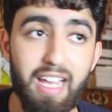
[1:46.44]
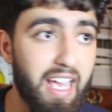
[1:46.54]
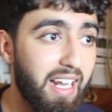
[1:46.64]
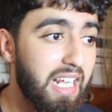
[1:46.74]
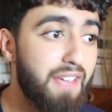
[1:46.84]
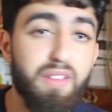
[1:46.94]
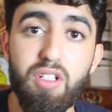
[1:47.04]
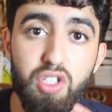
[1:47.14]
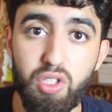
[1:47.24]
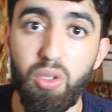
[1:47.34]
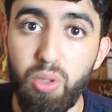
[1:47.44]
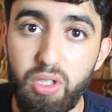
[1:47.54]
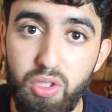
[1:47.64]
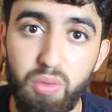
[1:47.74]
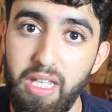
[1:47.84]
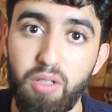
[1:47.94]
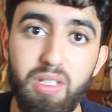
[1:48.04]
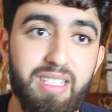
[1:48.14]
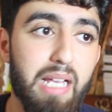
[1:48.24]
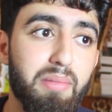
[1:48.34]
and even suhoor too, they do
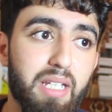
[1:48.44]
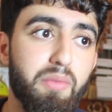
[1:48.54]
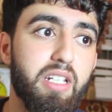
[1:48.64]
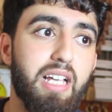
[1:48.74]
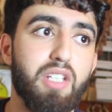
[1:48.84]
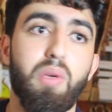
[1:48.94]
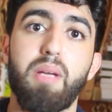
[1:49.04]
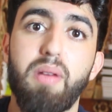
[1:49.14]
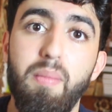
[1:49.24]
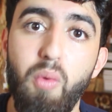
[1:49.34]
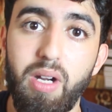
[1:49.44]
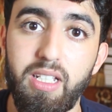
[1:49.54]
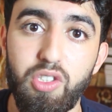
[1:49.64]
the same thing when you guys wake up in the morning.